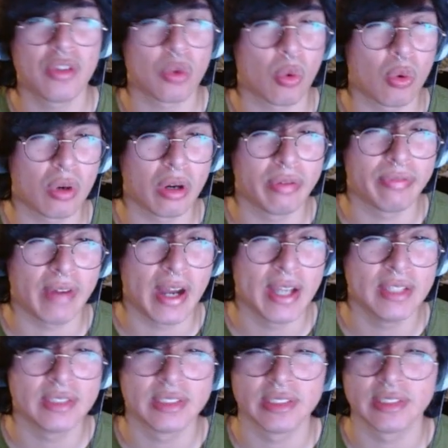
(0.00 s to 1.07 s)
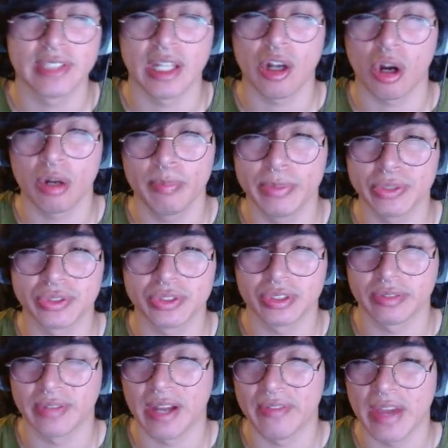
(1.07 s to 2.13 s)
or are fine, since they are built to
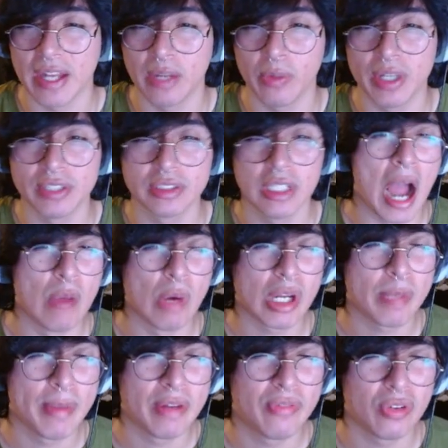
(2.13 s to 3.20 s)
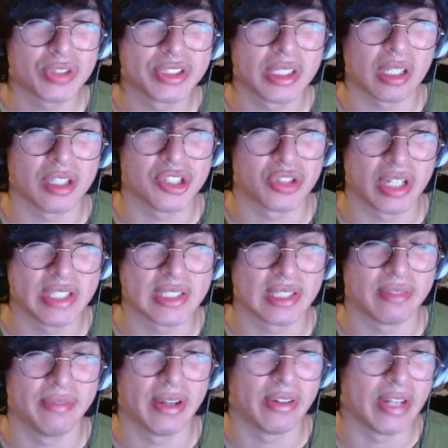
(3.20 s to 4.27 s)
survive anyways. I recommend focusing on traits at
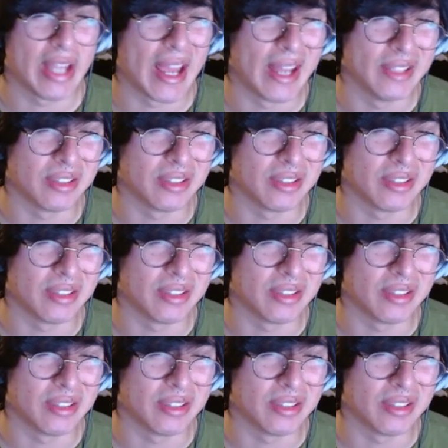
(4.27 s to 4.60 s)
the very end,